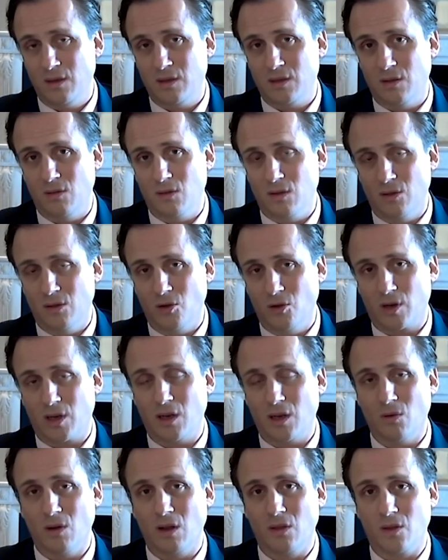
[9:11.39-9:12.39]

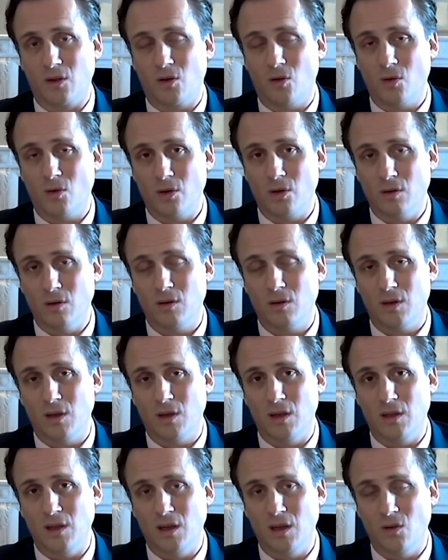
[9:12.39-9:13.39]
lurking around the corner,
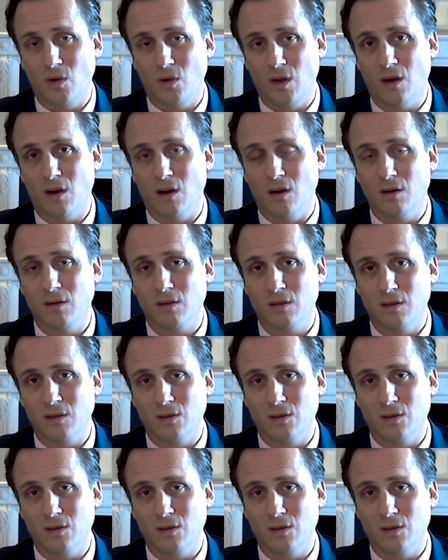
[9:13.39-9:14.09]
and here we are,